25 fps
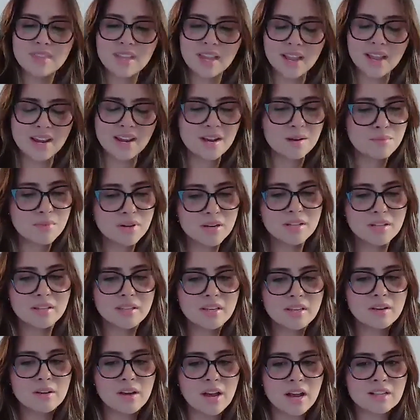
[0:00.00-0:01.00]
And
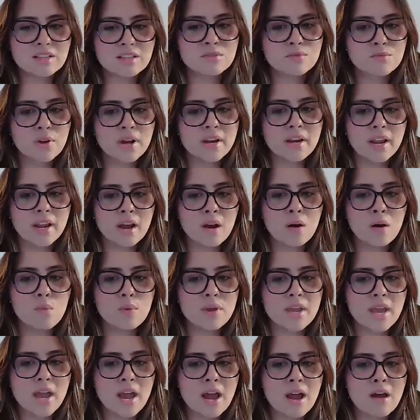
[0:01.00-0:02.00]
admittedly, as of right now,
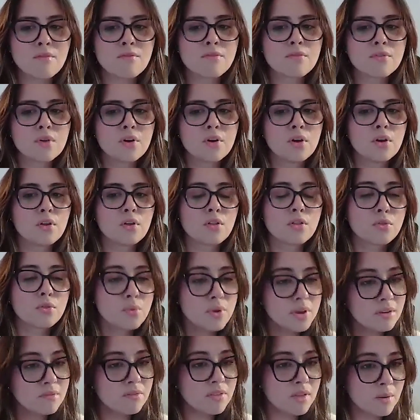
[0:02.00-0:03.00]
we have
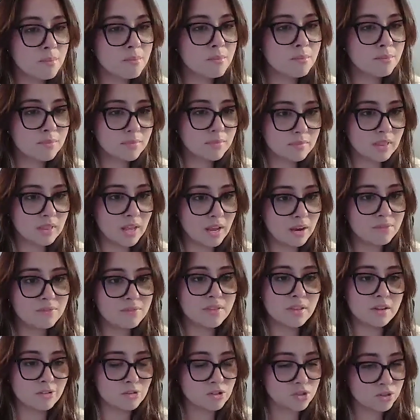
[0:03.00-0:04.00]
3 of them
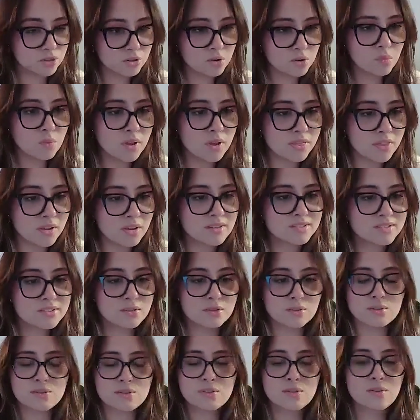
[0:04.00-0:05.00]
left that are still with us.
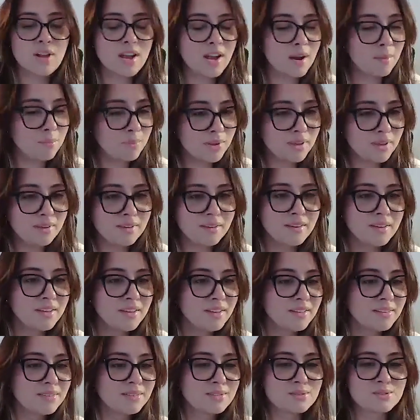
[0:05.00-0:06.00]
They're still happy.
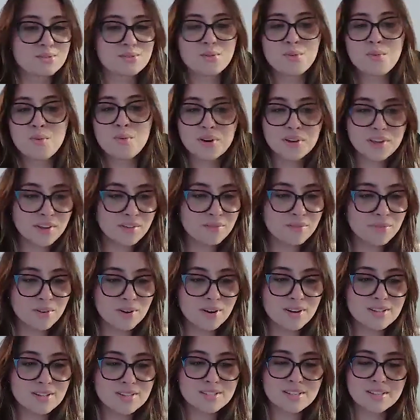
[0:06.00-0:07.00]
They're still working for
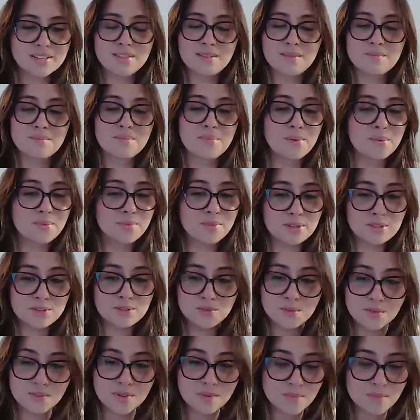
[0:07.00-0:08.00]
us. And the
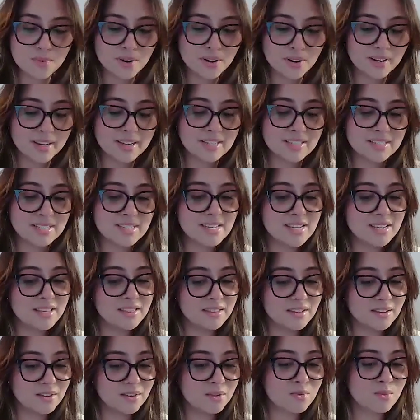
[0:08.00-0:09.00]
2 of them are in IT,
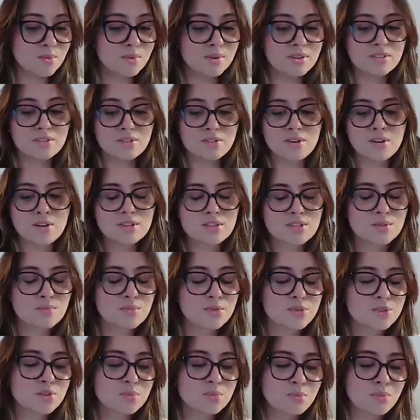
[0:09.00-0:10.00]
and the other one is our
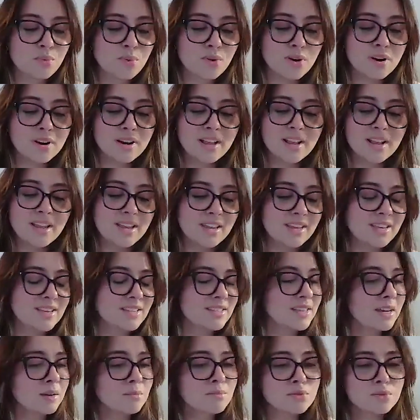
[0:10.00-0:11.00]
customer support.
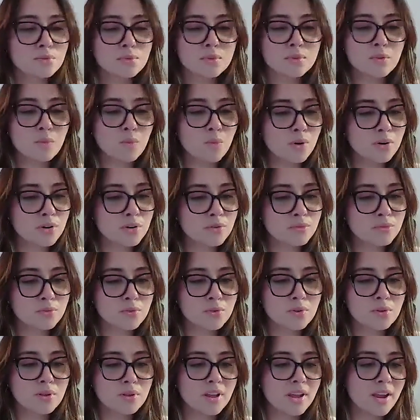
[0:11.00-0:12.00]
He's absolutely
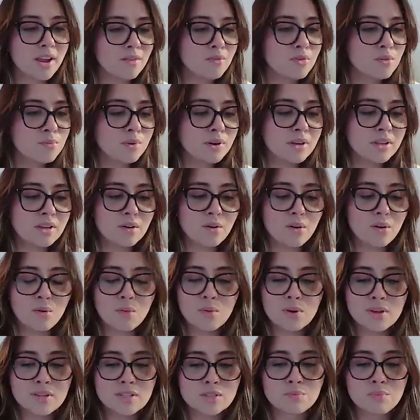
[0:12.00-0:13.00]
wonderful. Everybody
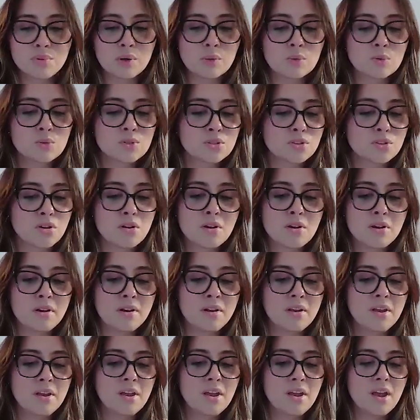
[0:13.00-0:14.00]
always boasts
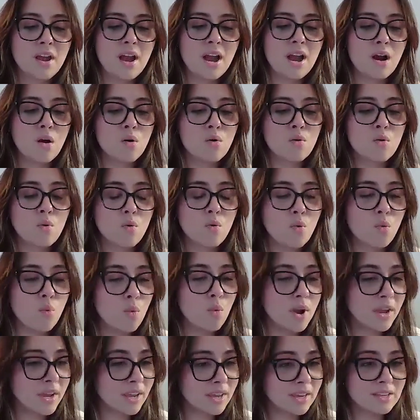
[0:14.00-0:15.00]
on how
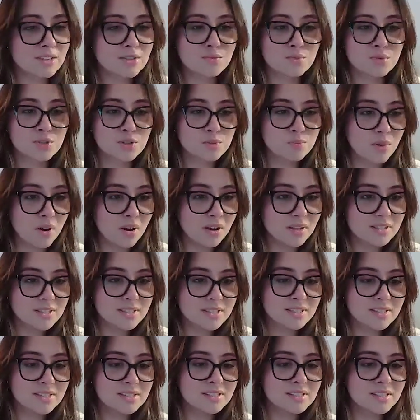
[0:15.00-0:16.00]
quick his
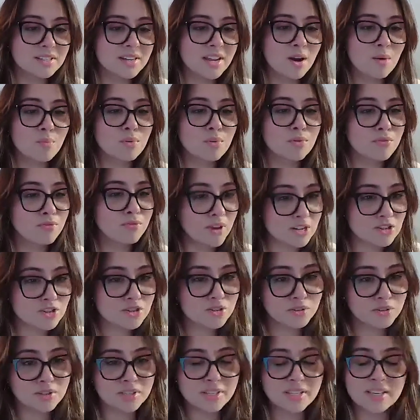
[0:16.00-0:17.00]
response is and how
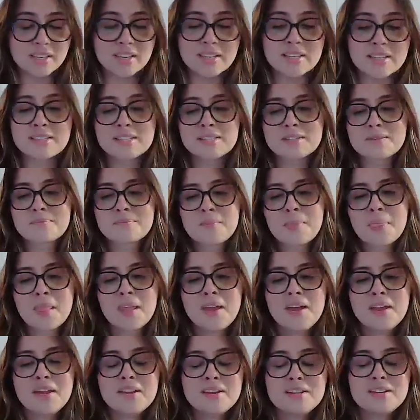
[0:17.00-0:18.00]
professional he is.
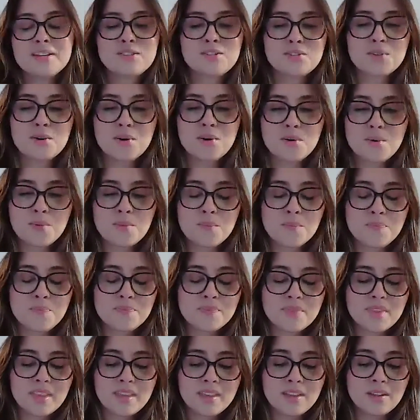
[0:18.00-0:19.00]
So,
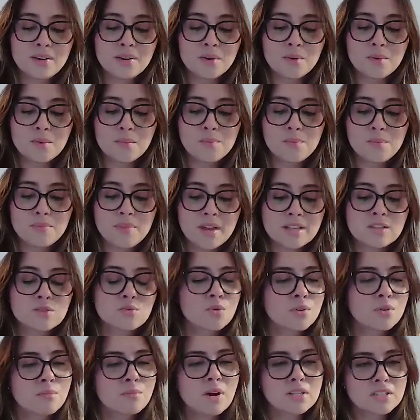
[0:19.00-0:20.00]
that's
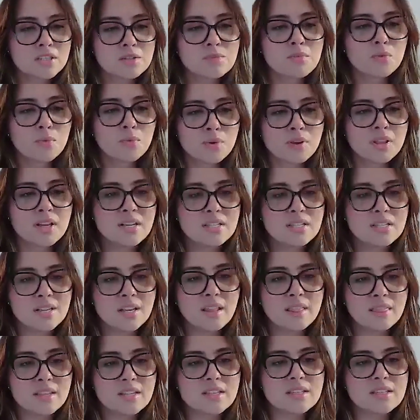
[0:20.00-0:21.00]
when Massimo realized
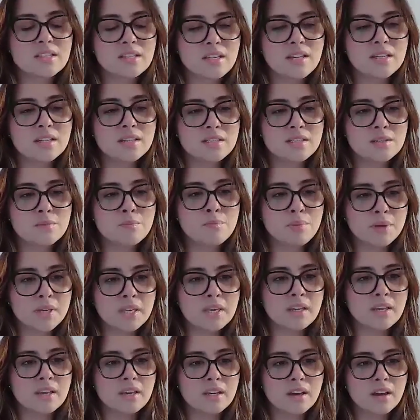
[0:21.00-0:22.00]
that this needed to
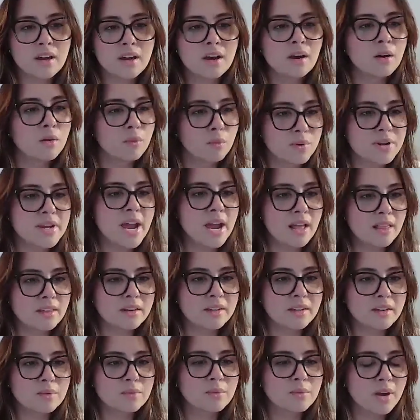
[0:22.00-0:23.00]
be a
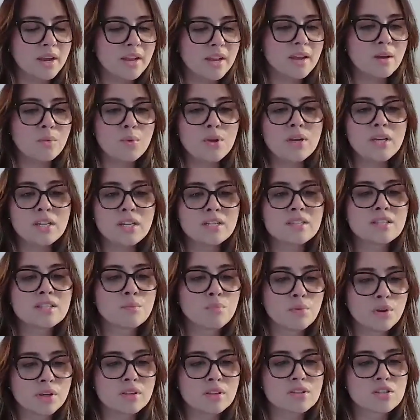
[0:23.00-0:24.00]
reality, right? And we needed to
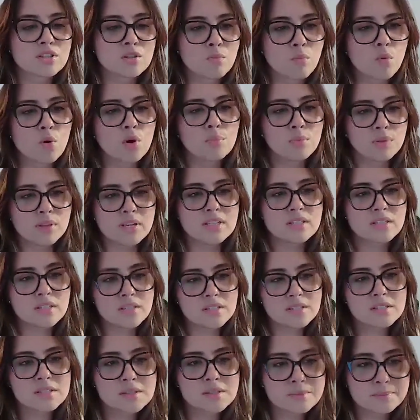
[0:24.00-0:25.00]
bring this to more
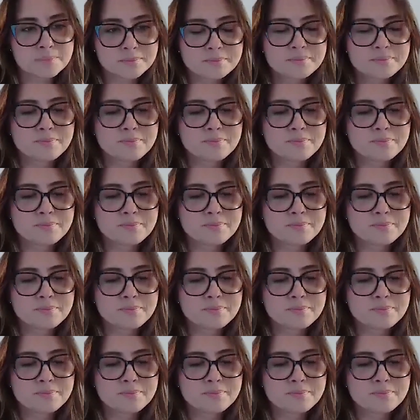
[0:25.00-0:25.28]
places.